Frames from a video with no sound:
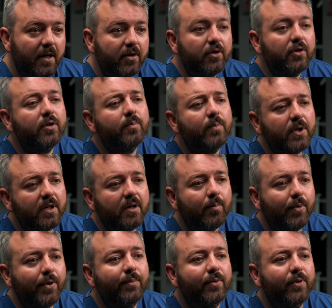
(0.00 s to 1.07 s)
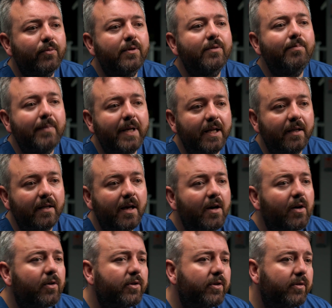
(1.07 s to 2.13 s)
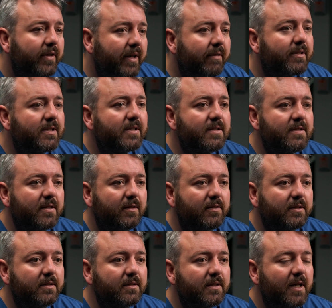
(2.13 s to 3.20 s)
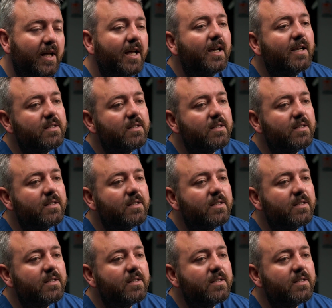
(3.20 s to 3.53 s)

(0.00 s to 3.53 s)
you can book an appointment with me or your nearest consultant at